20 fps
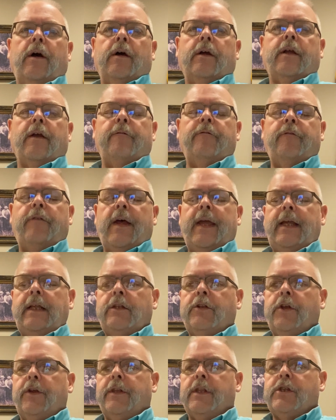convey
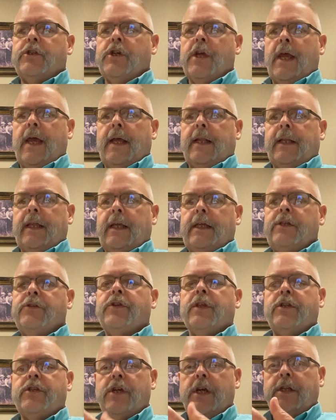to the Chinese,
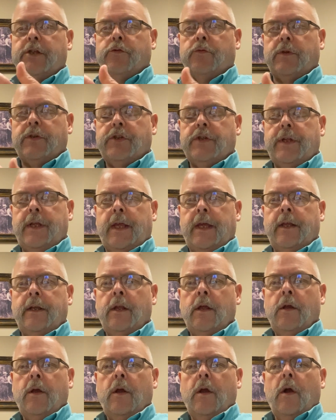the Jesuits did,
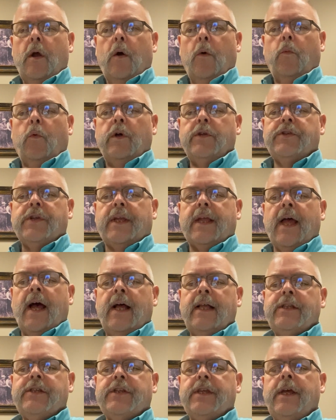was the
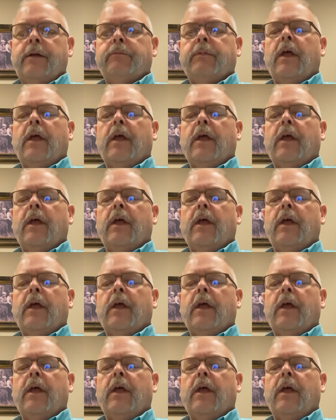concept